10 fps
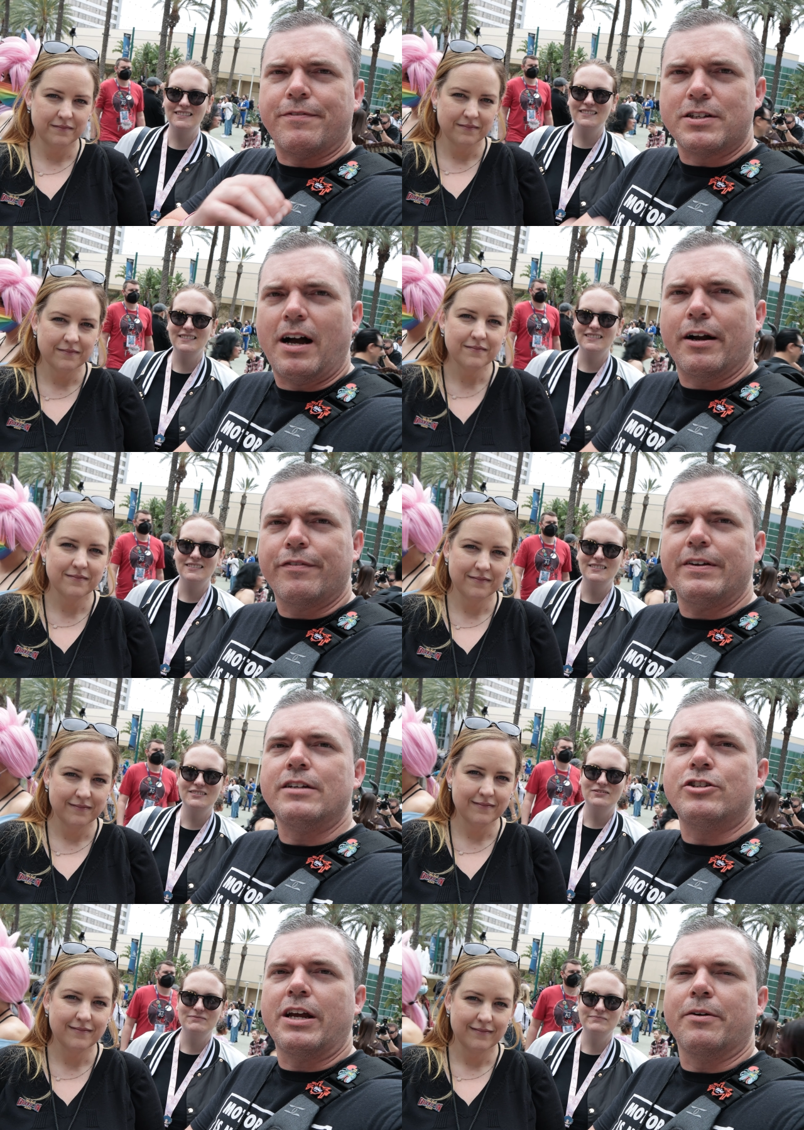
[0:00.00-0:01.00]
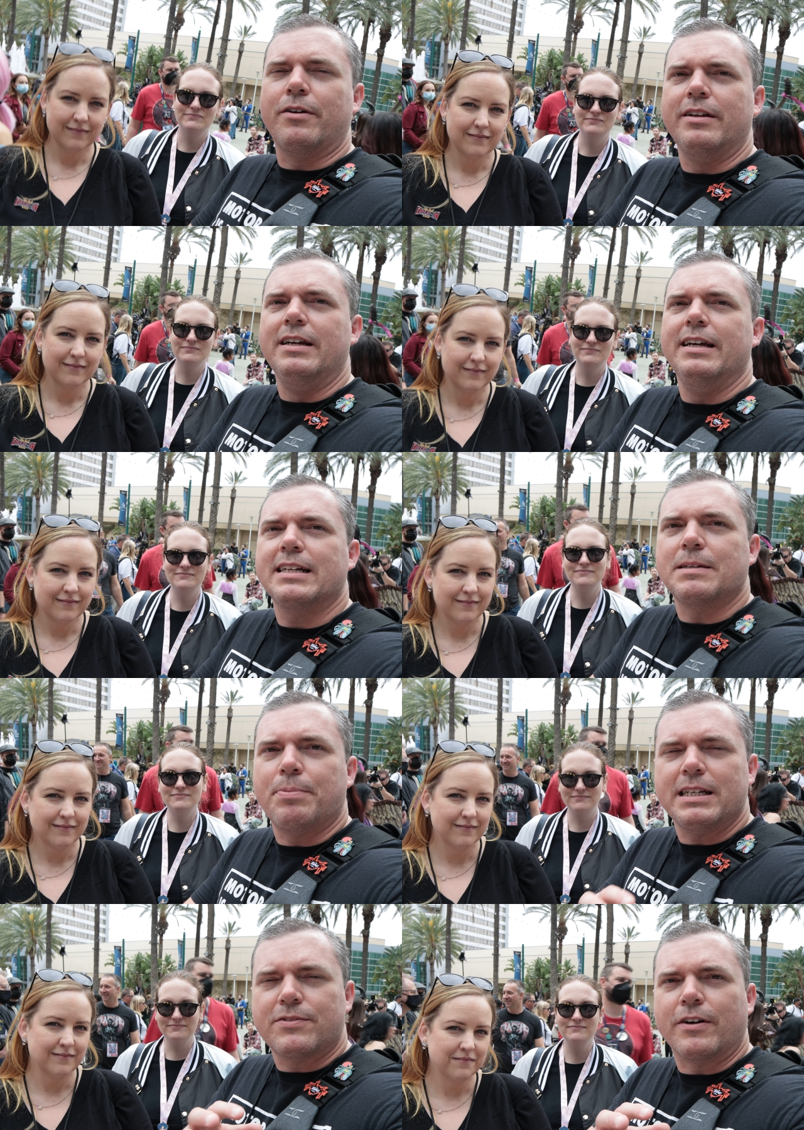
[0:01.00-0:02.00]
Speaker 1: of photography in general. It's a
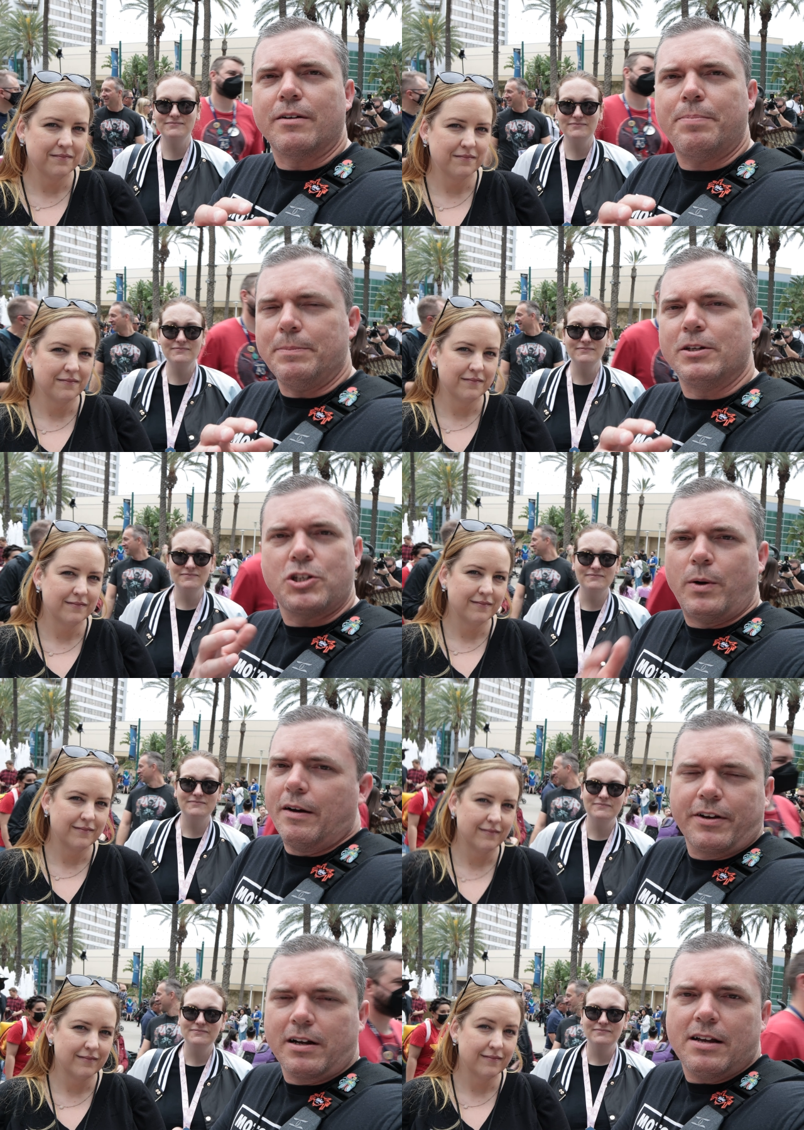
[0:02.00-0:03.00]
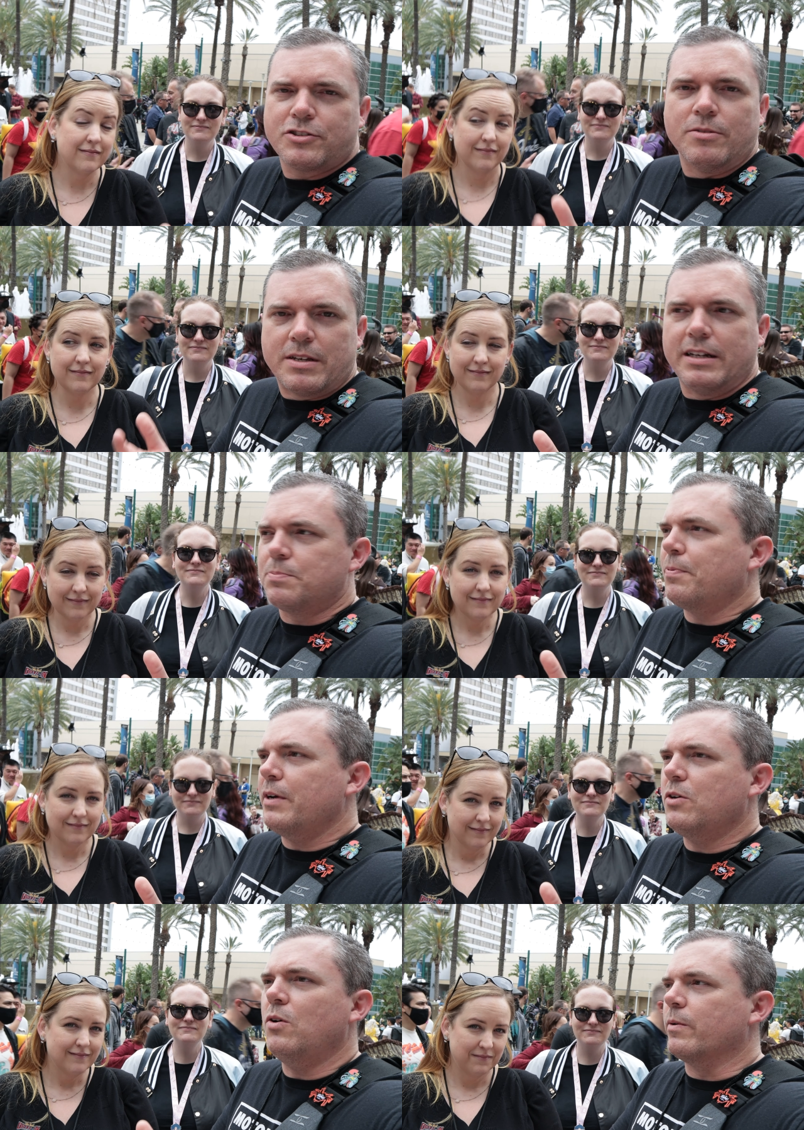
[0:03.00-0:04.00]
place for people to show off their costumes, and it's
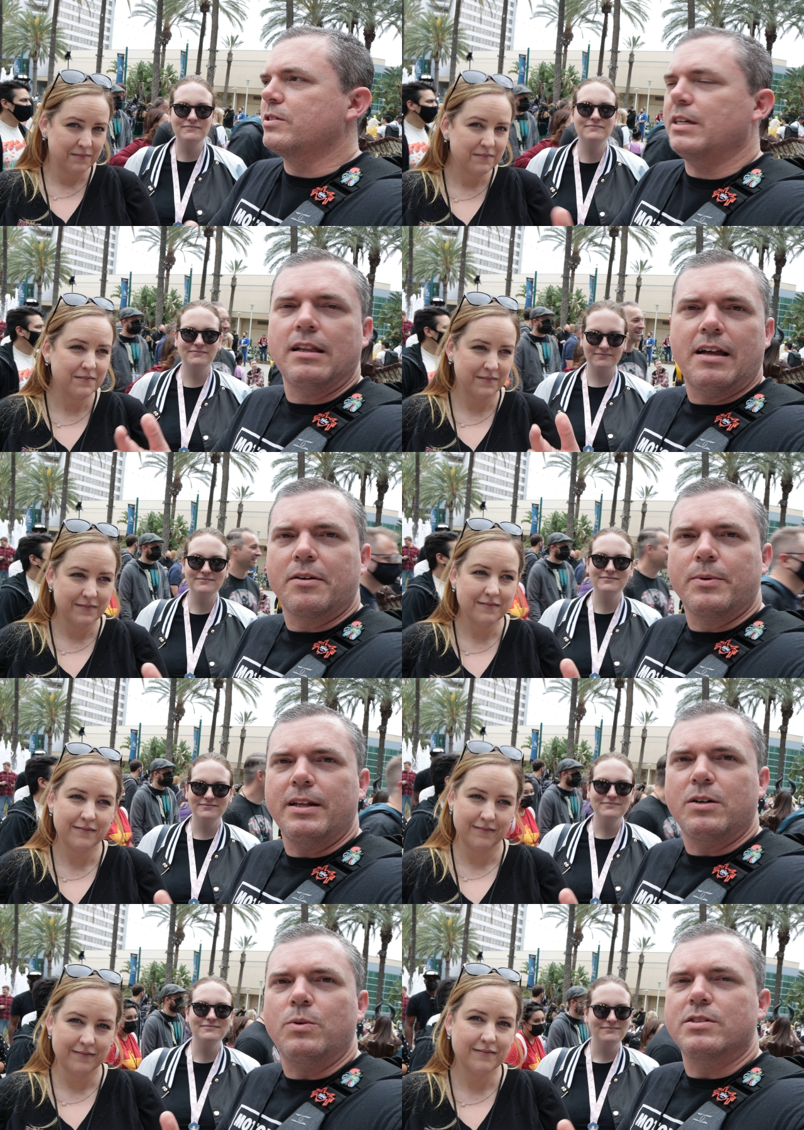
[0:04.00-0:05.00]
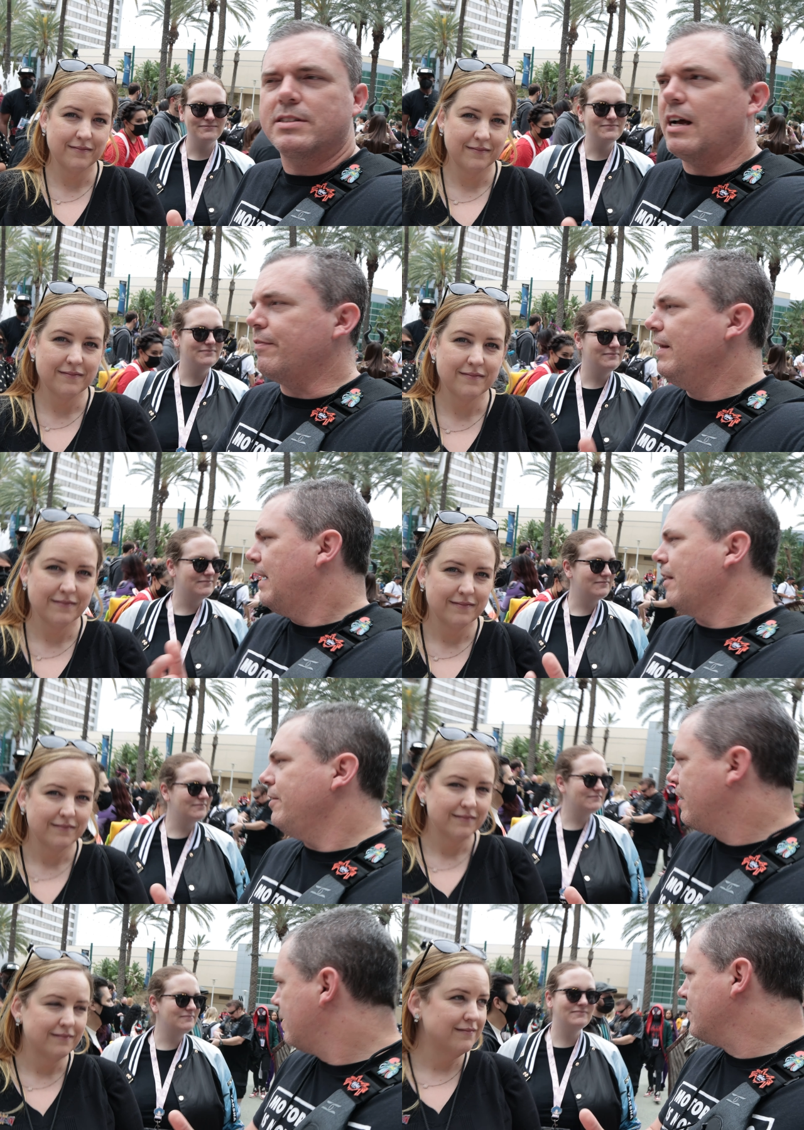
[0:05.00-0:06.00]
pretty cool. We're seeing a lot of really cool stuff. How are
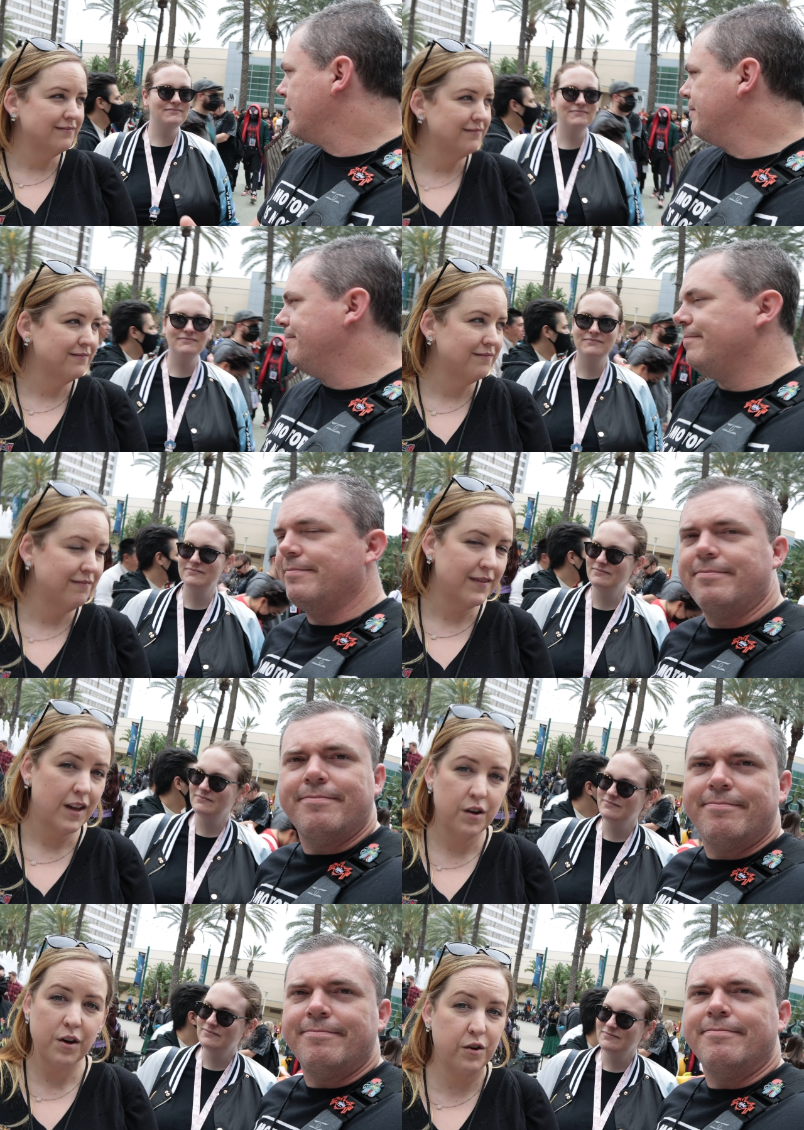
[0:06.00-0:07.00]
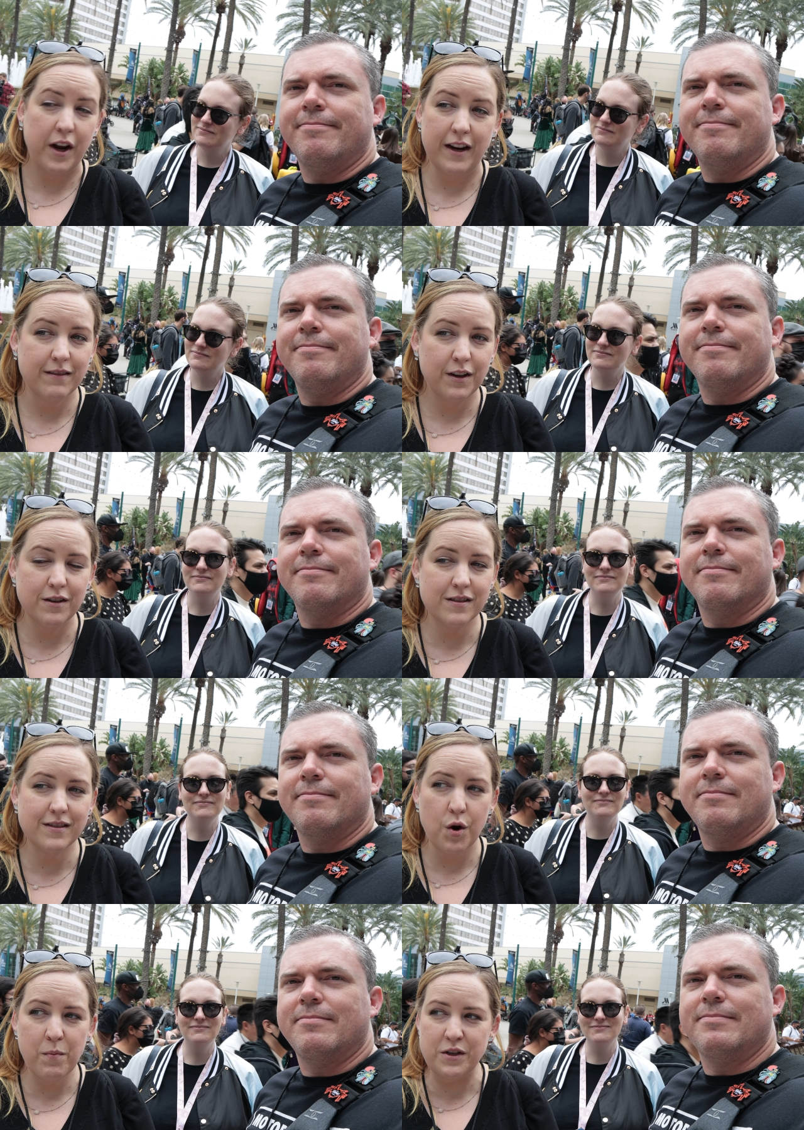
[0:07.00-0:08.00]
you all
Speaker 2: doing? Great. There's
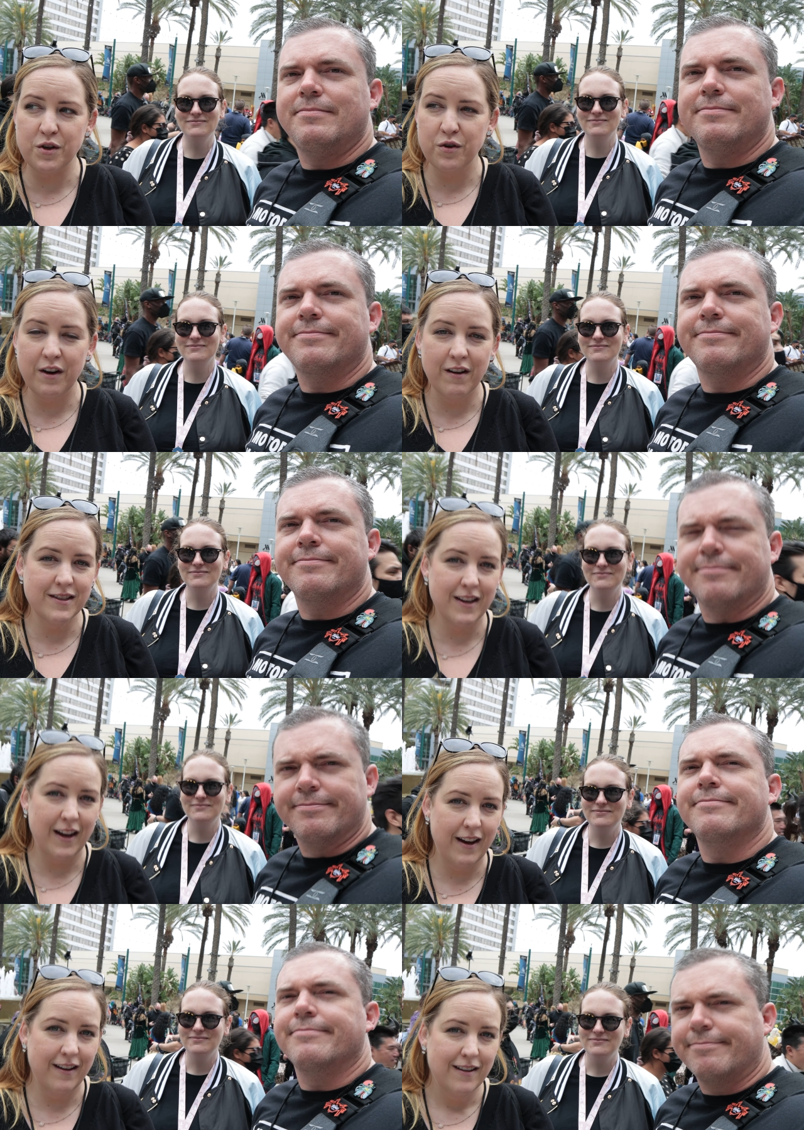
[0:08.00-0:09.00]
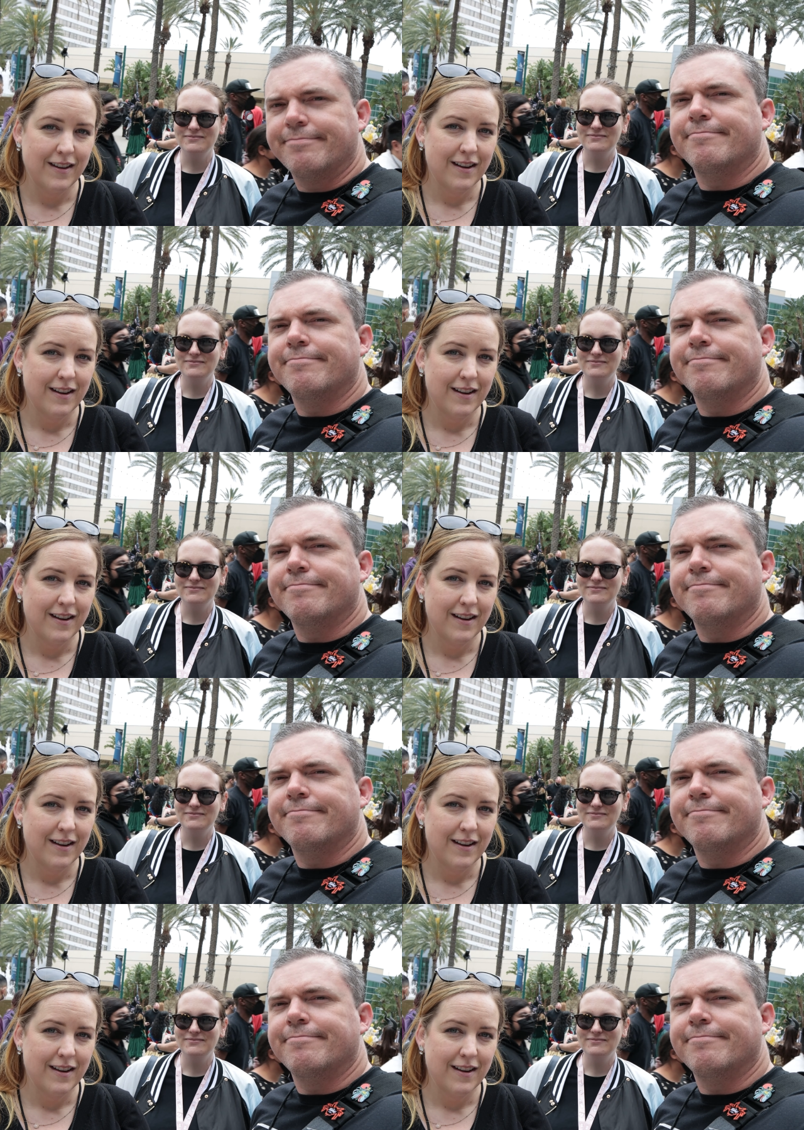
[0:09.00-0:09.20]
so much going on today.